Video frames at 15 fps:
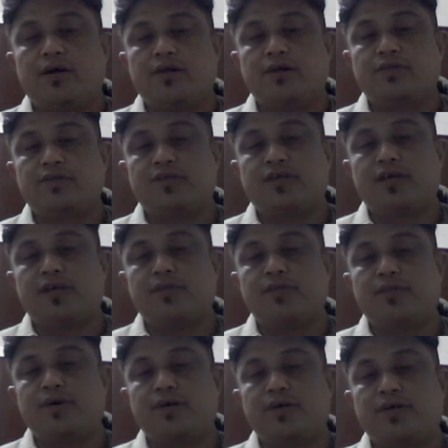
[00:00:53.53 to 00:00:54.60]
Second
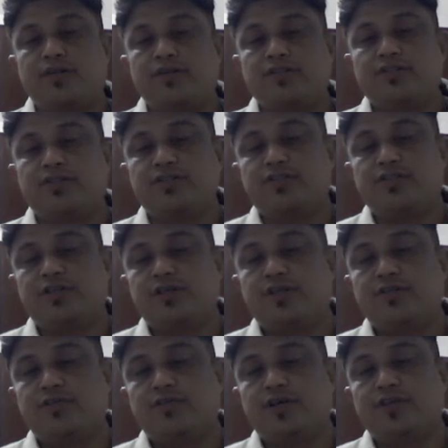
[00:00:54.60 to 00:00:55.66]
part is teacher
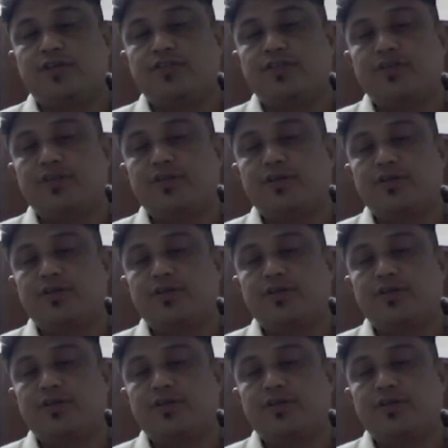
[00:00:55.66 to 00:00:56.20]
education,